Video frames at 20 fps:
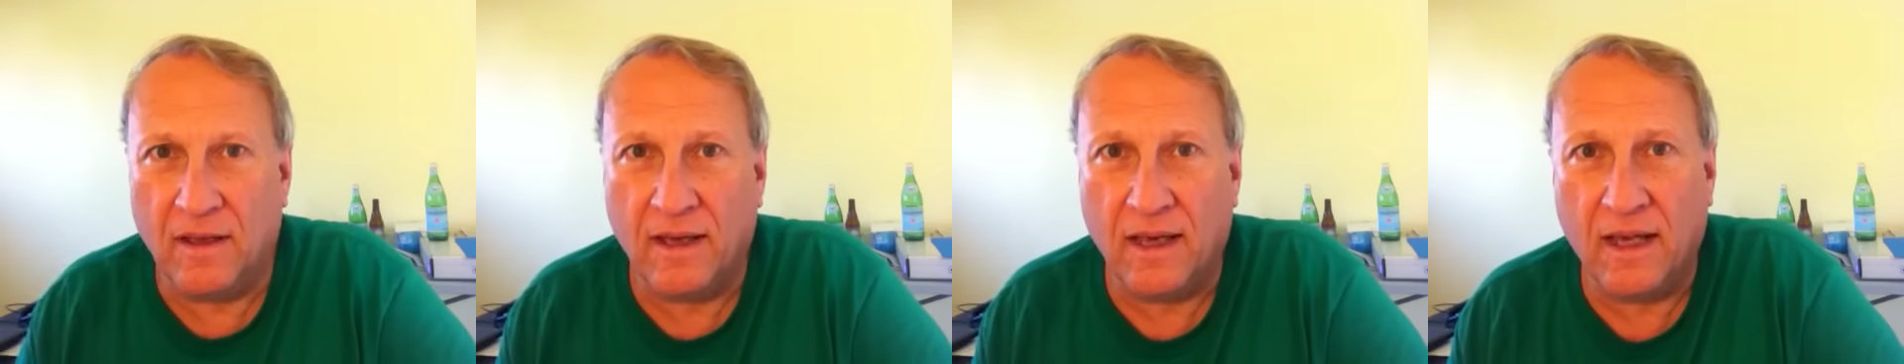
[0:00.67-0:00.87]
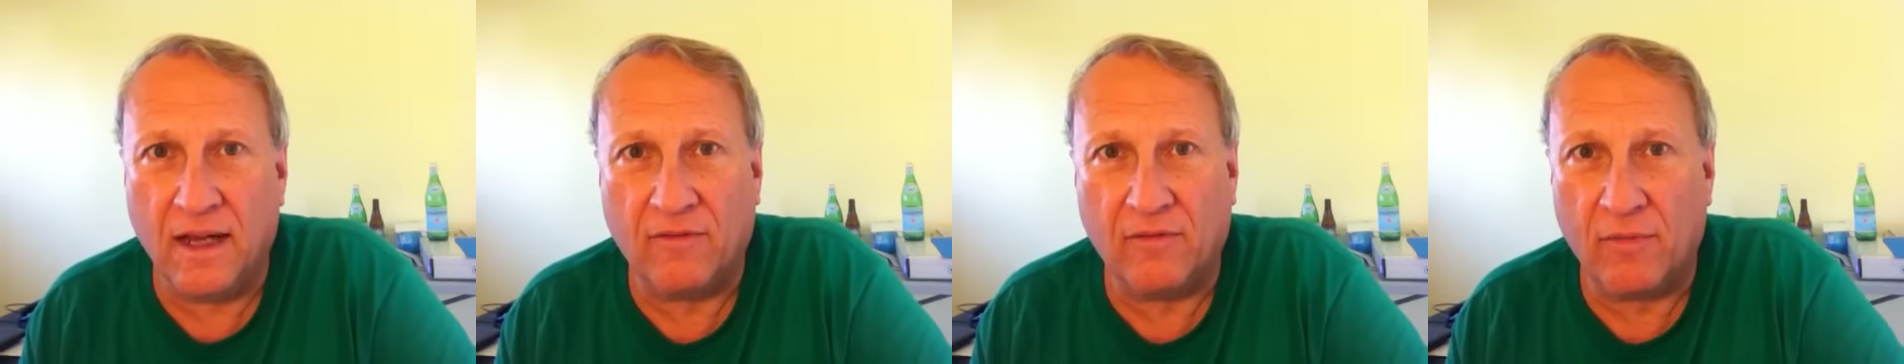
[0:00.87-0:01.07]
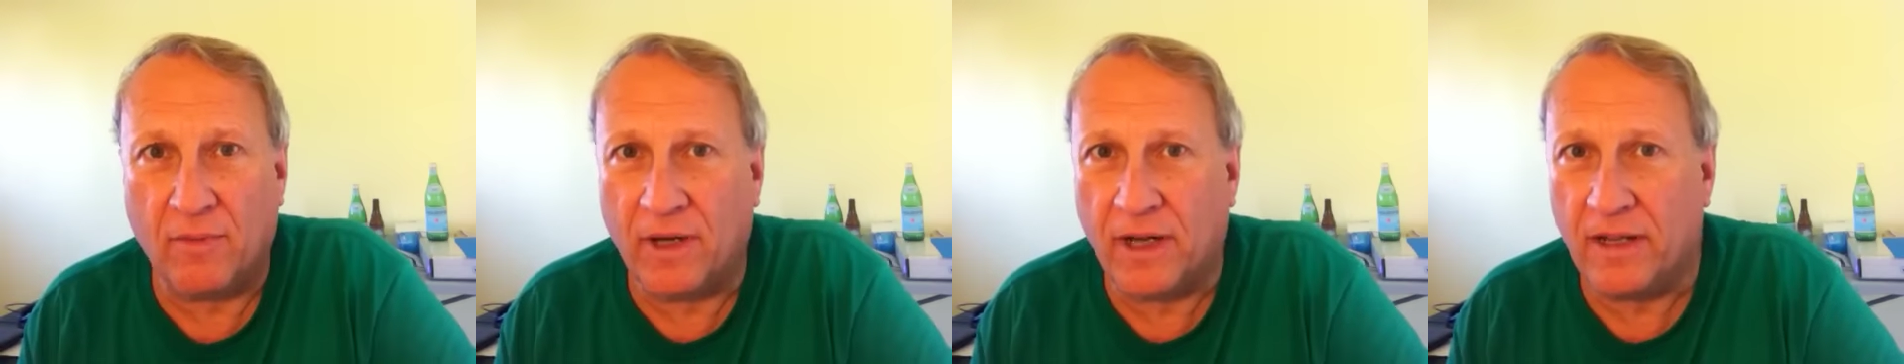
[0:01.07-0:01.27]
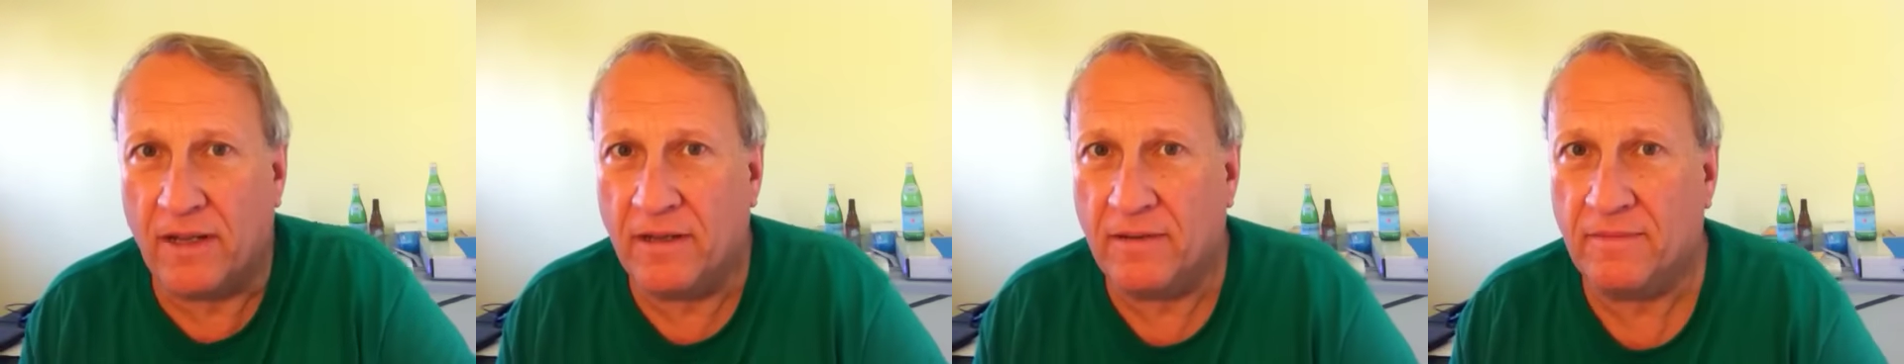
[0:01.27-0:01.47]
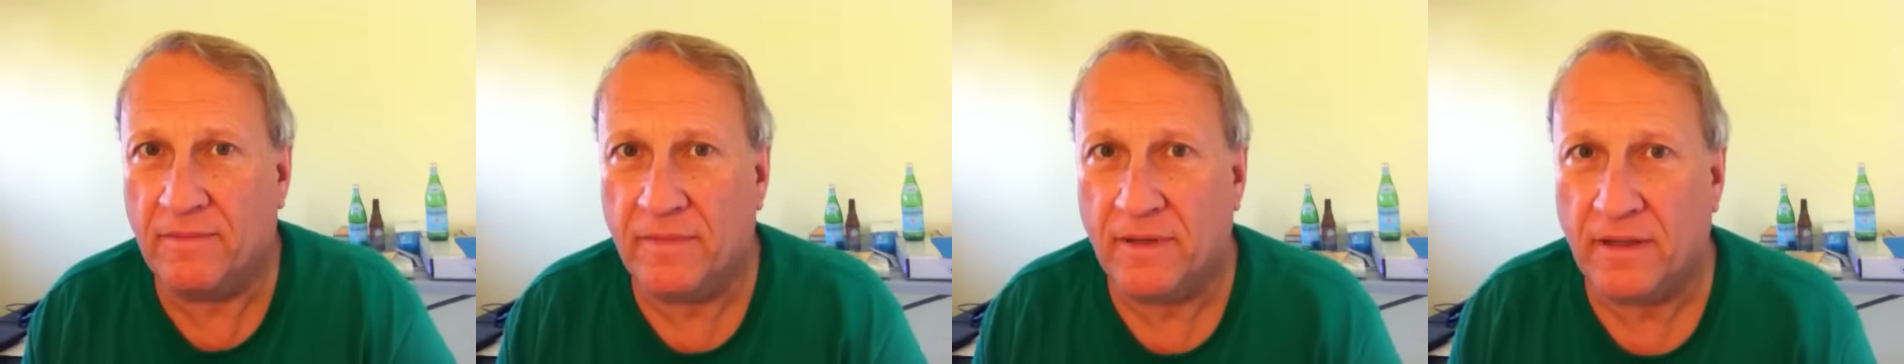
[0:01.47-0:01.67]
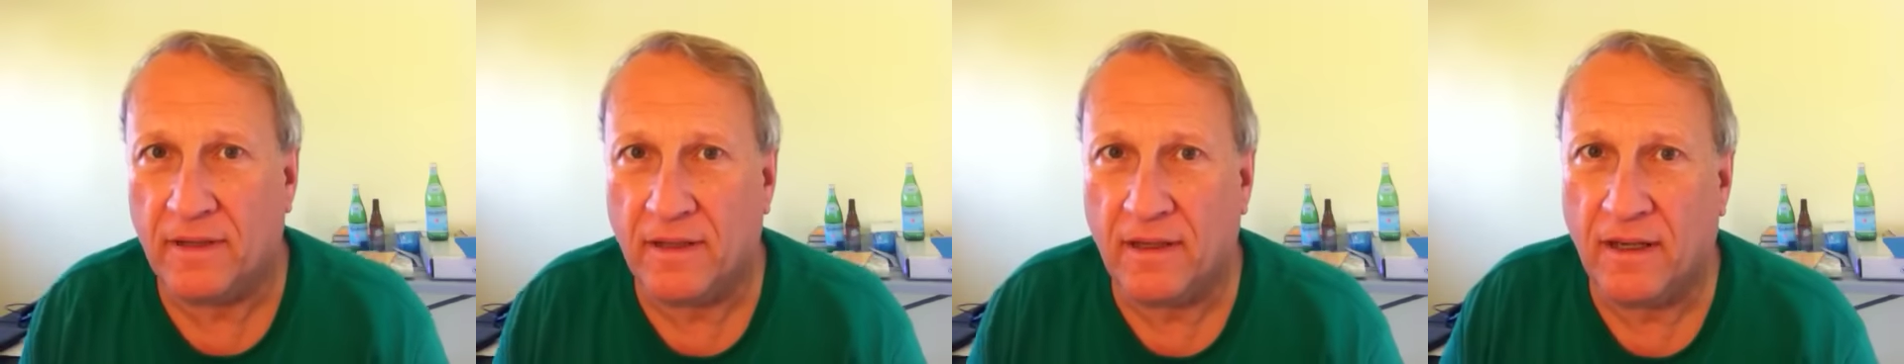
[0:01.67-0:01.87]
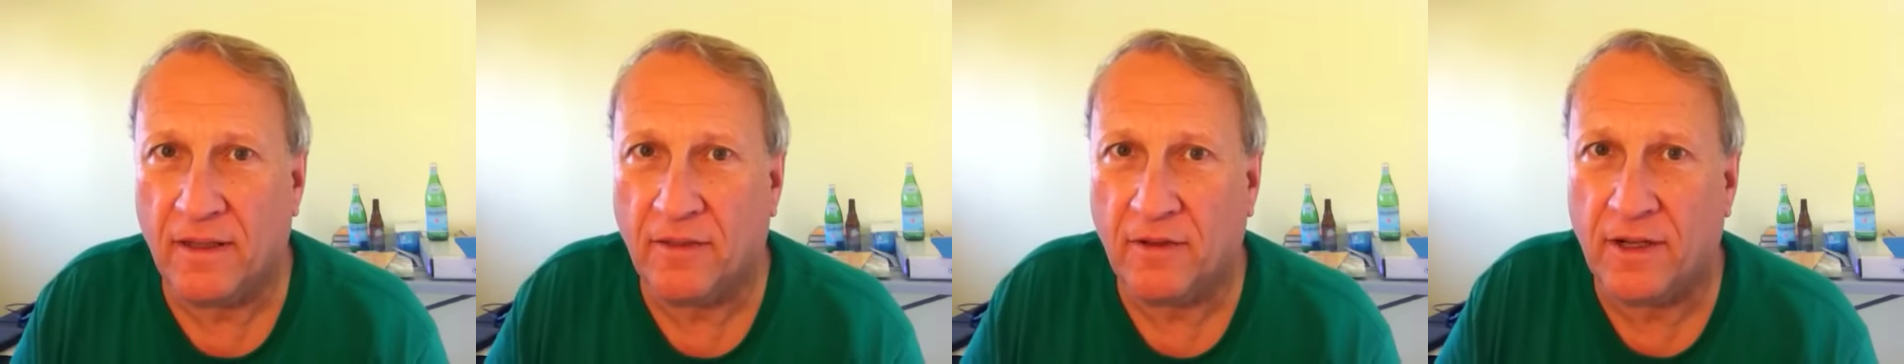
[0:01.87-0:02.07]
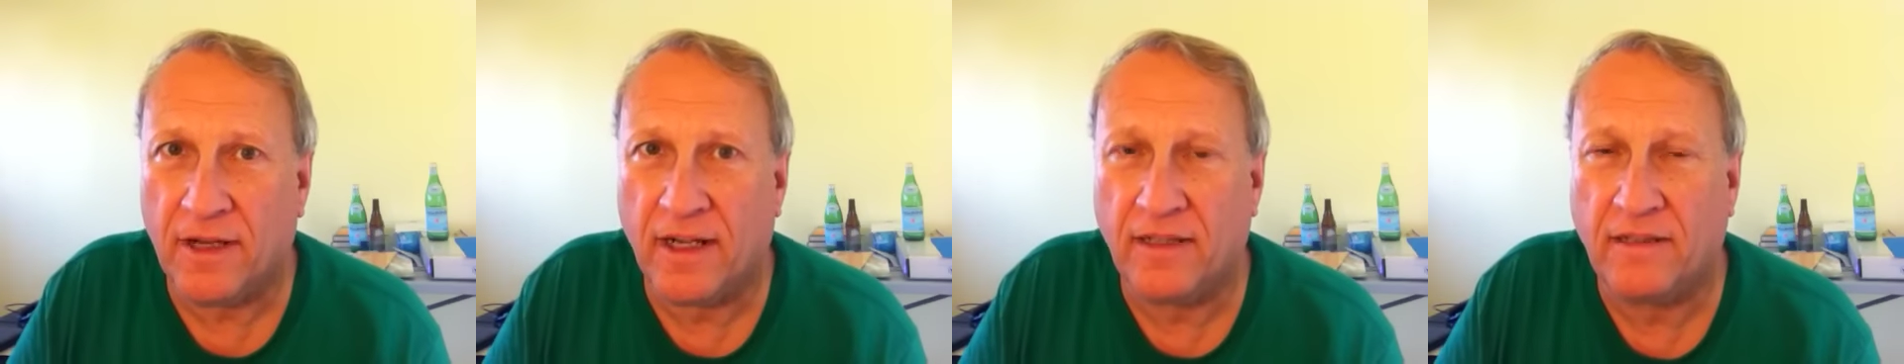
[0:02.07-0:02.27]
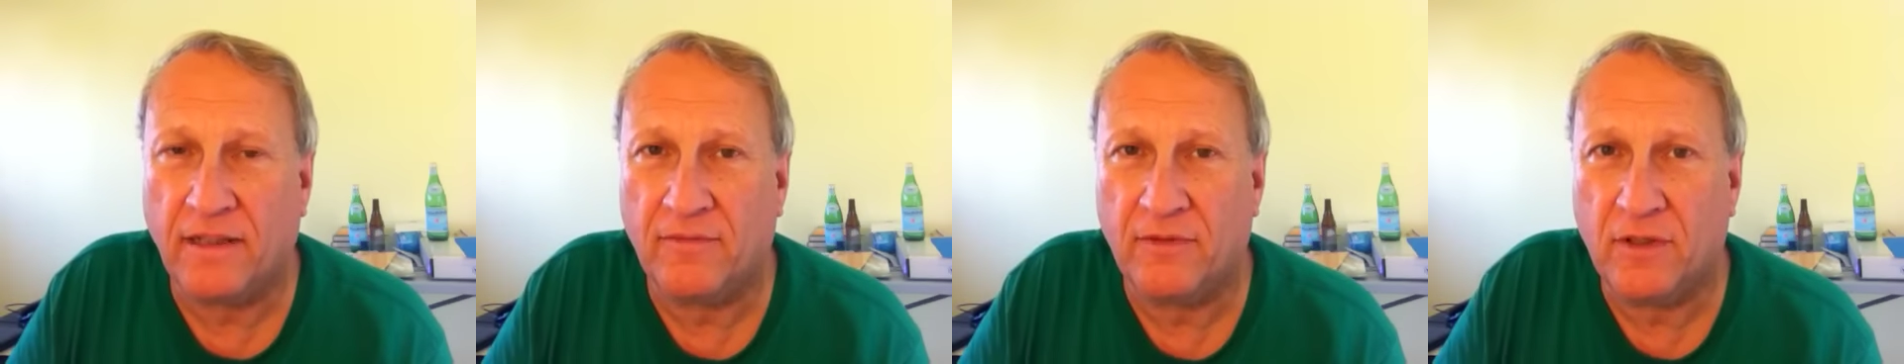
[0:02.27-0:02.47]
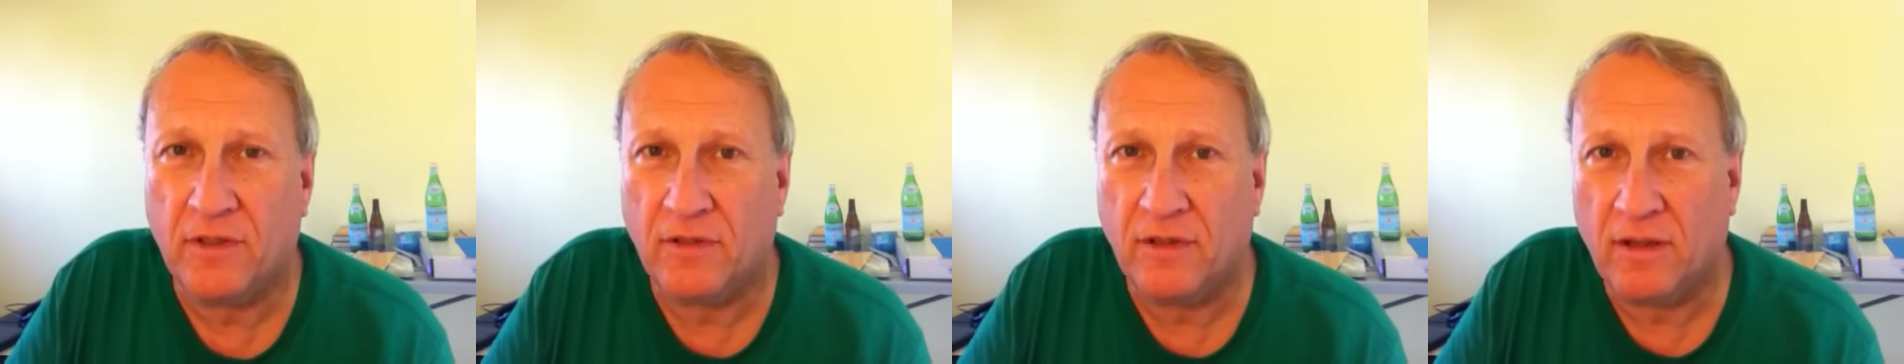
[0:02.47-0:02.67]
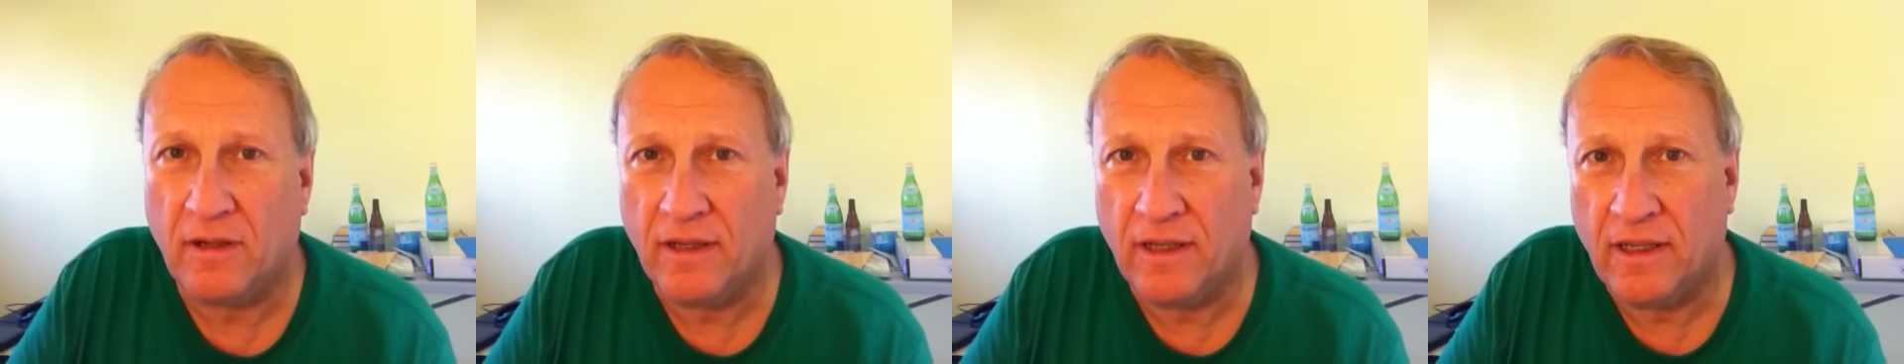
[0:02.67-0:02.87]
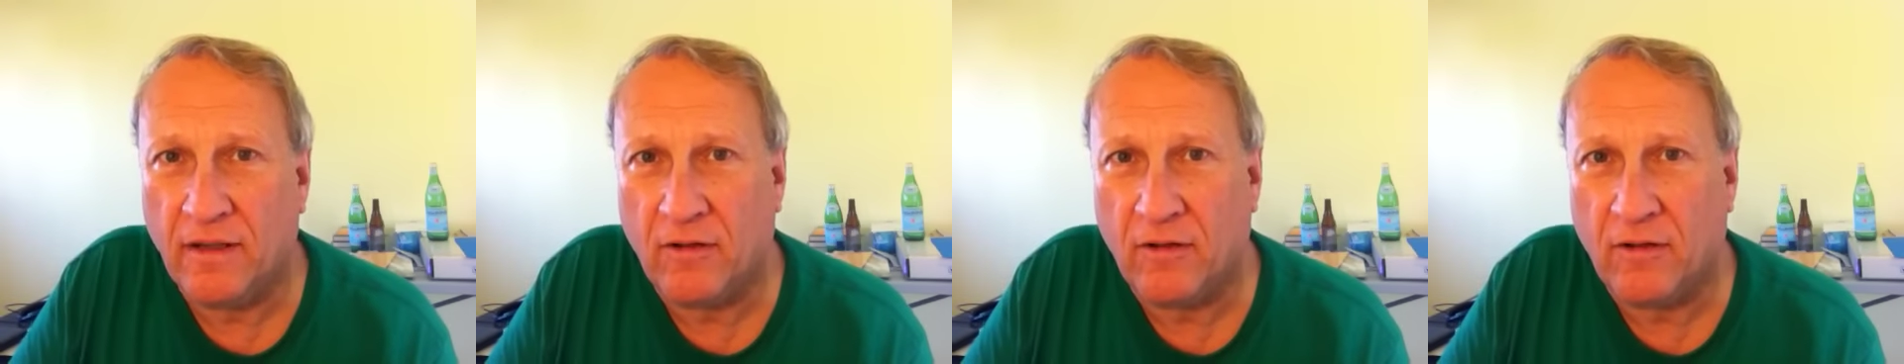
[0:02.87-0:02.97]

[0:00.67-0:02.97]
Hey everybody, I thought I'd give you a little